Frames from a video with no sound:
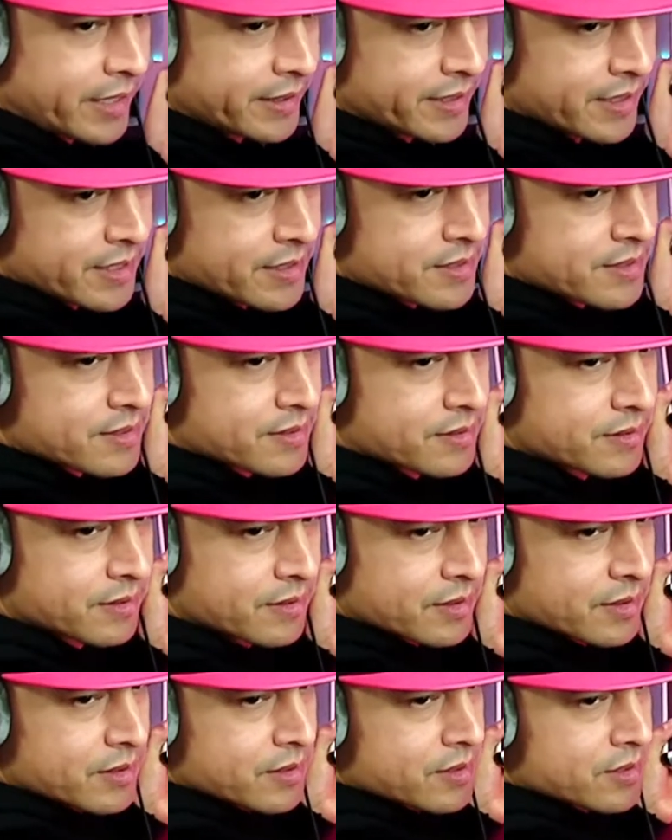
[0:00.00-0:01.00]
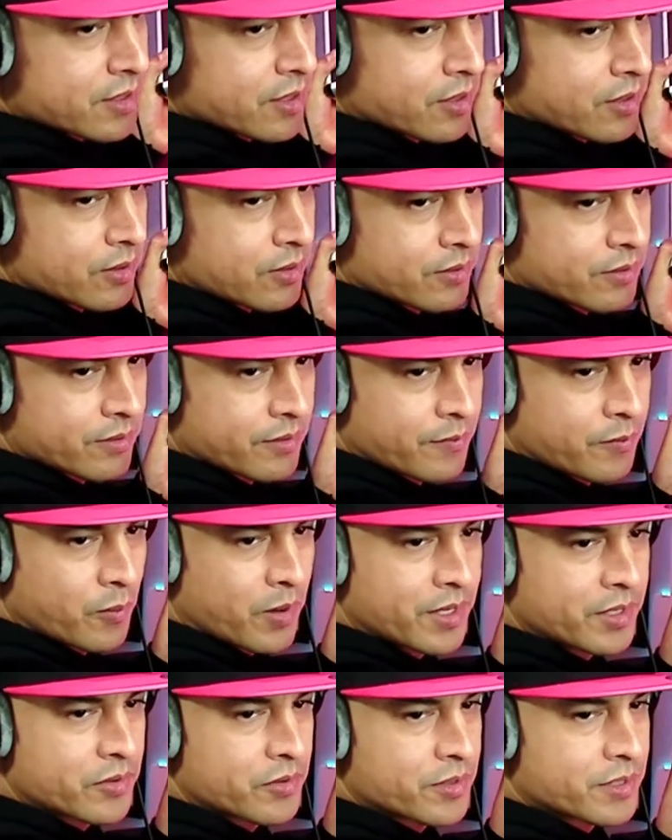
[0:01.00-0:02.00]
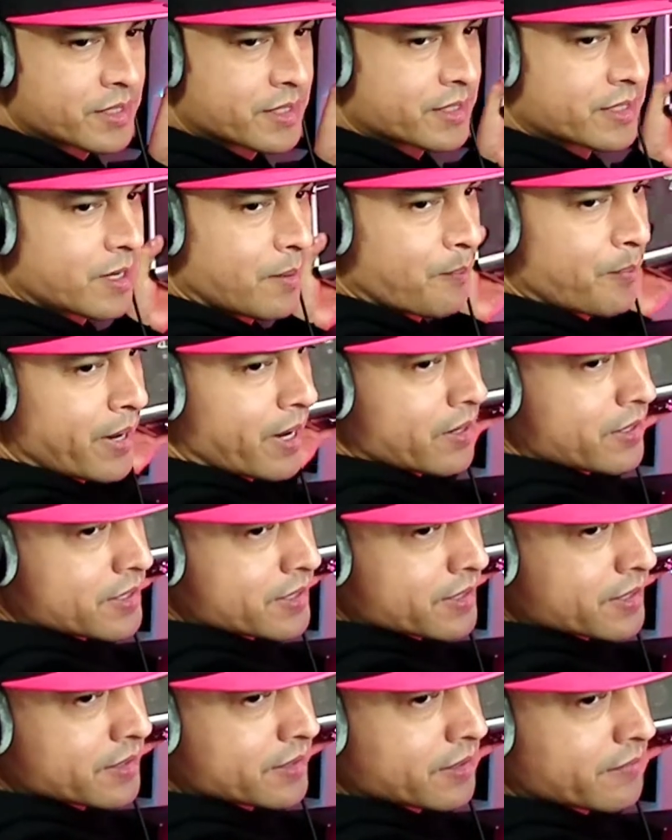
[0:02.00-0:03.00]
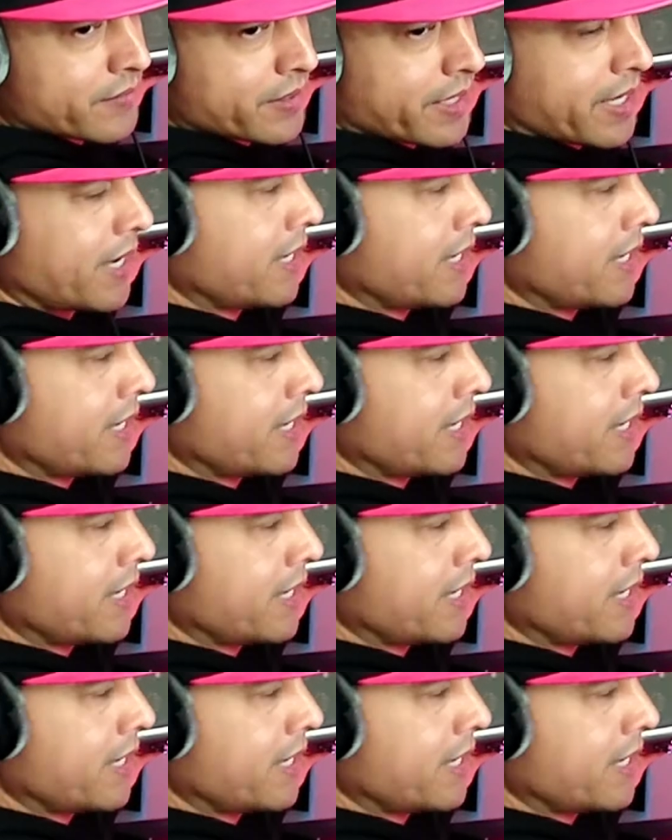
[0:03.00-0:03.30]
like this. So if you want to do a comparison of the